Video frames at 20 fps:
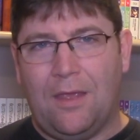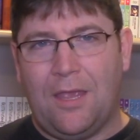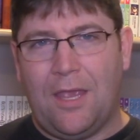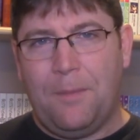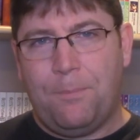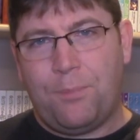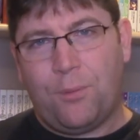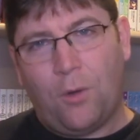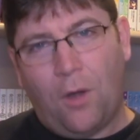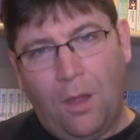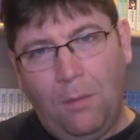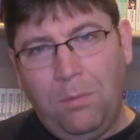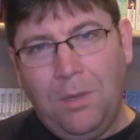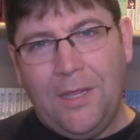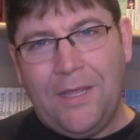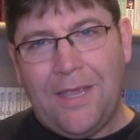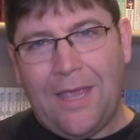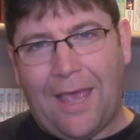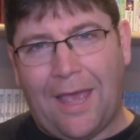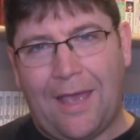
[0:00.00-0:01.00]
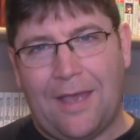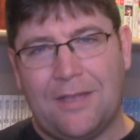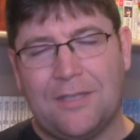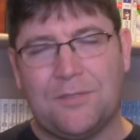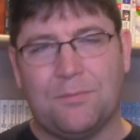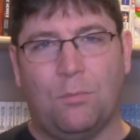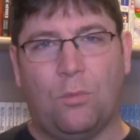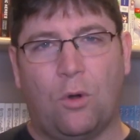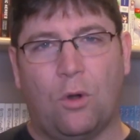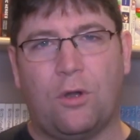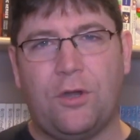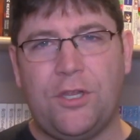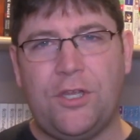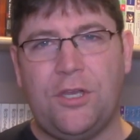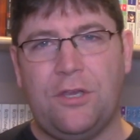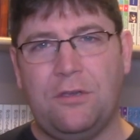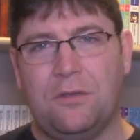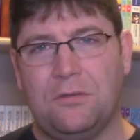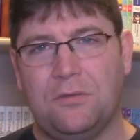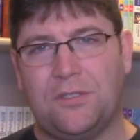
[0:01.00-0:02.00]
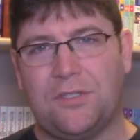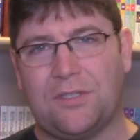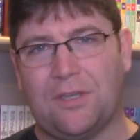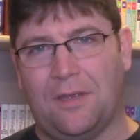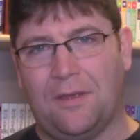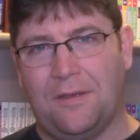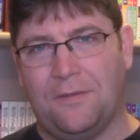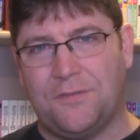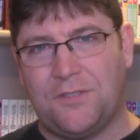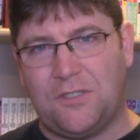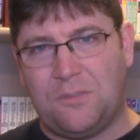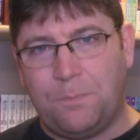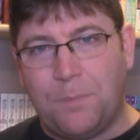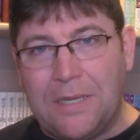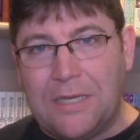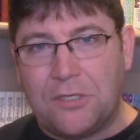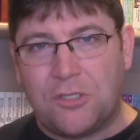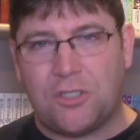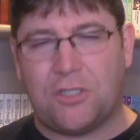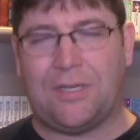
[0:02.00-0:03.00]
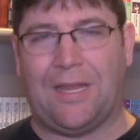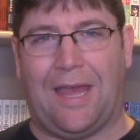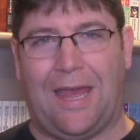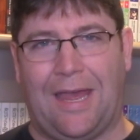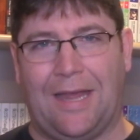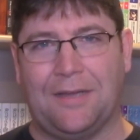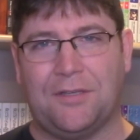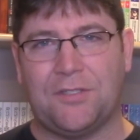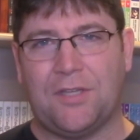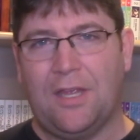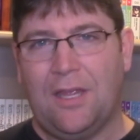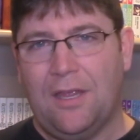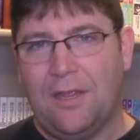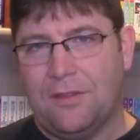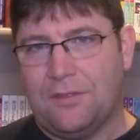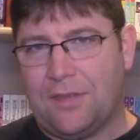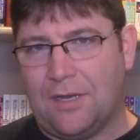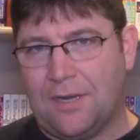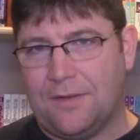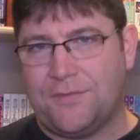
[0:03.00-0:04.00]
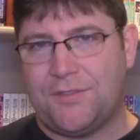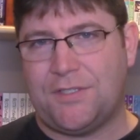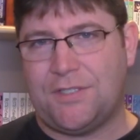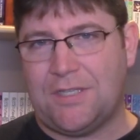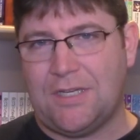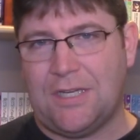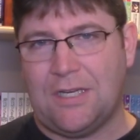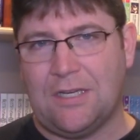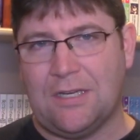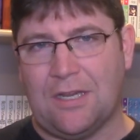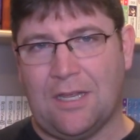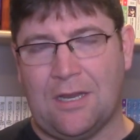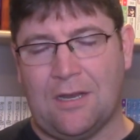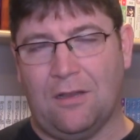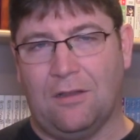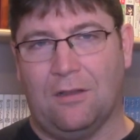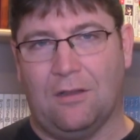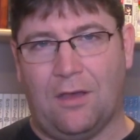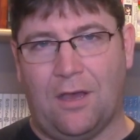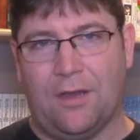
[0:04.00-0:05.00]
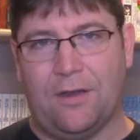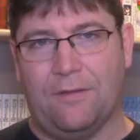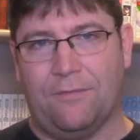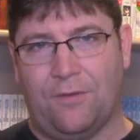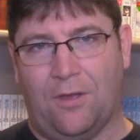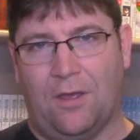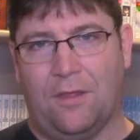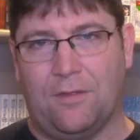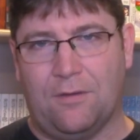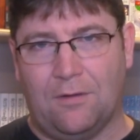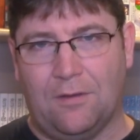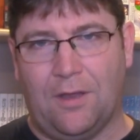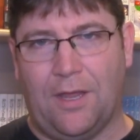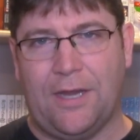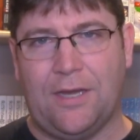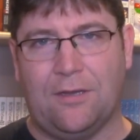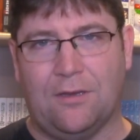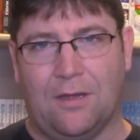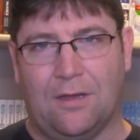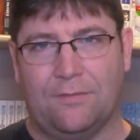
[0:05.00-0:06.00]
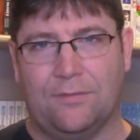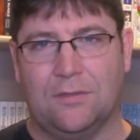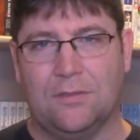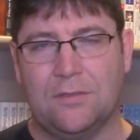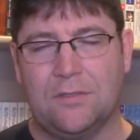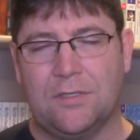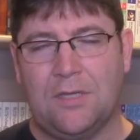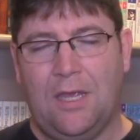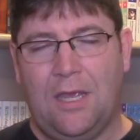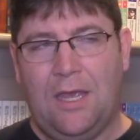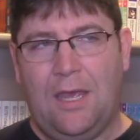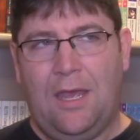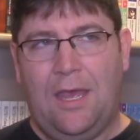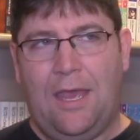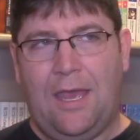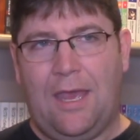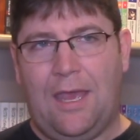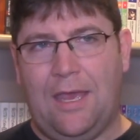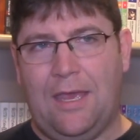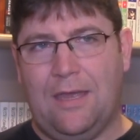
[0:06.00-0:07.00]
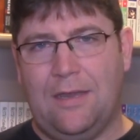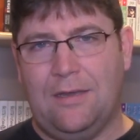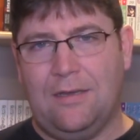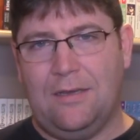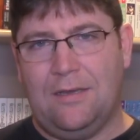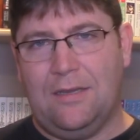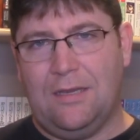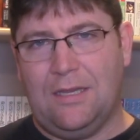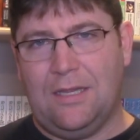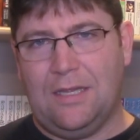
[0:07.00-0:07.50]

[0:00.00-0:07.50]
it probably has more use of speech tags than I've seen in a lot of other light novels. And